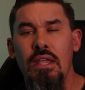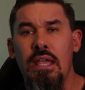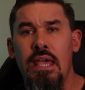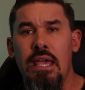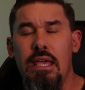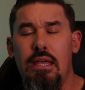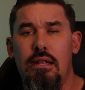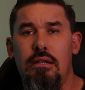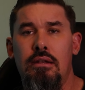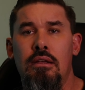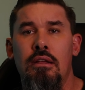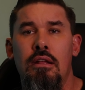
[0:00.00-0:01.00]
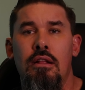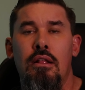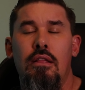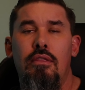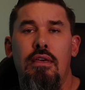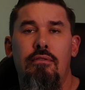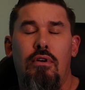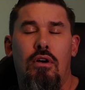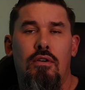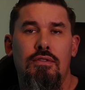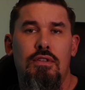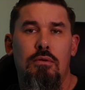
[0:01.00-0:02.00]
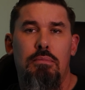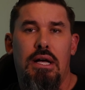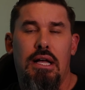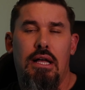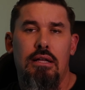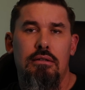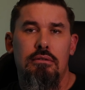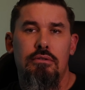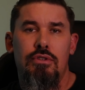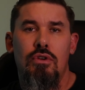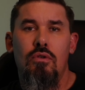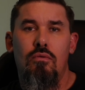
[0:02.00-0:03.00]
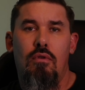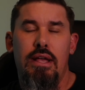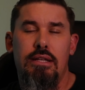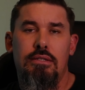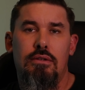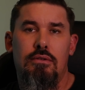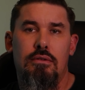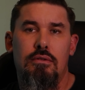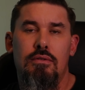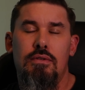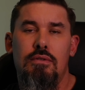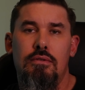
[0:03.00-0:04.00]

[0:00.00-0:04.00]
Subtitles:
And they've also bought two rental